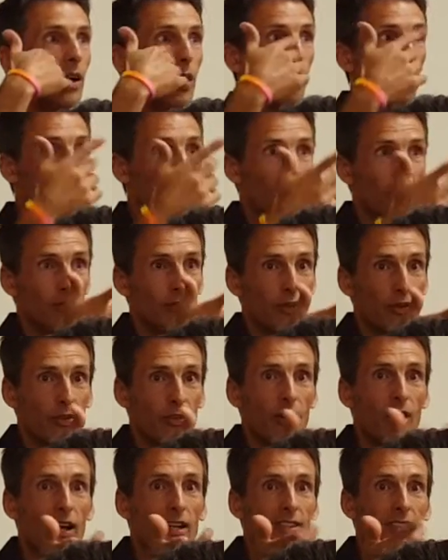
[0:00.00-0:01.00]
Aware of your
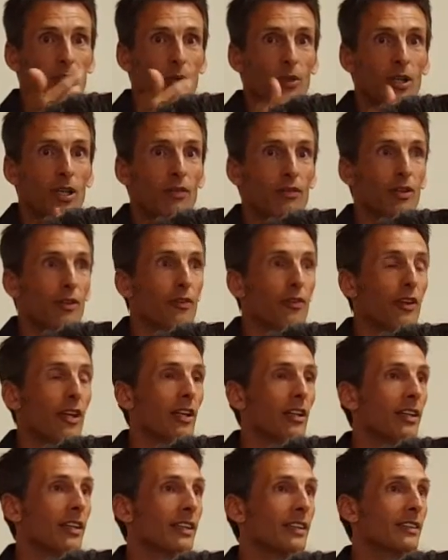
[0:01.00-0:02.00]
thoughts, aware of your
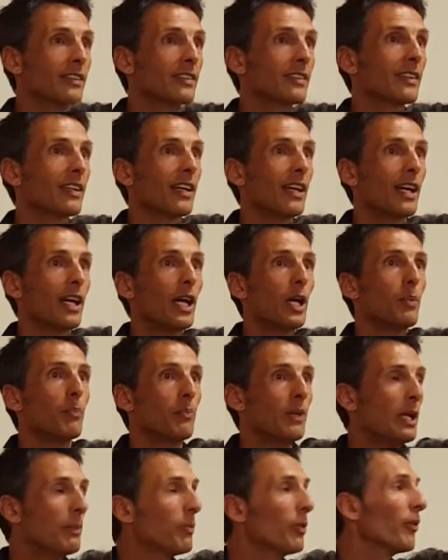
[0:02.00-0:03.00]
feelings.
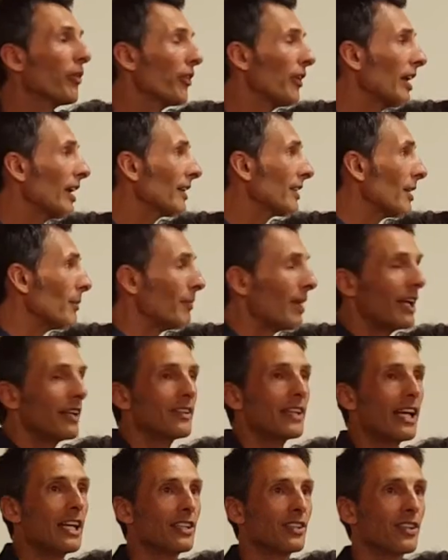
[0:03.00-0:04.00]
People think that
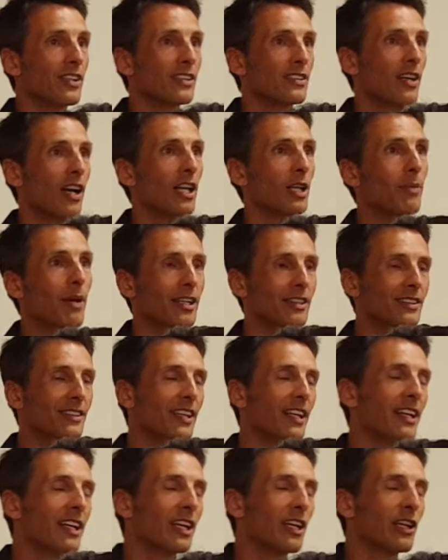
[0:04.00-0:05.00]
meditation is all about
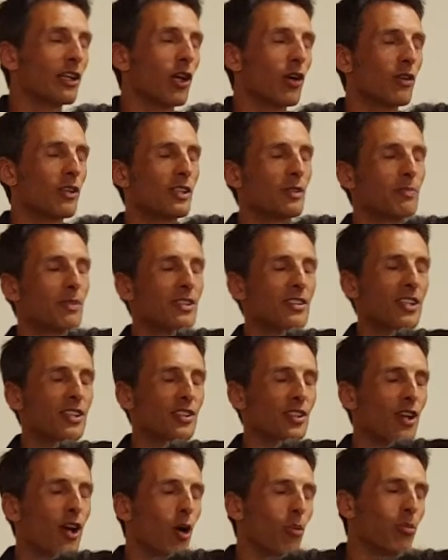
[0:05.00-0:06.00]
sitting in a lotus
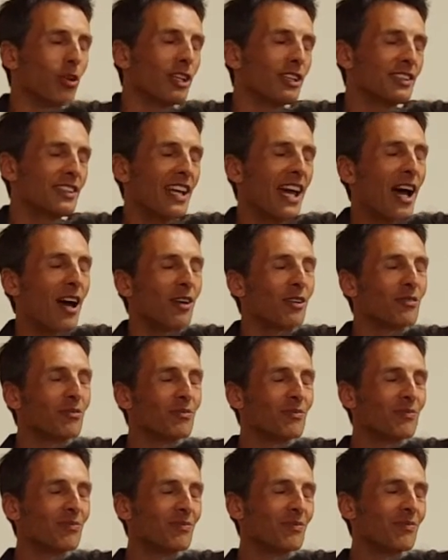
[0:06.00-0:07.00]
position, all blissed out.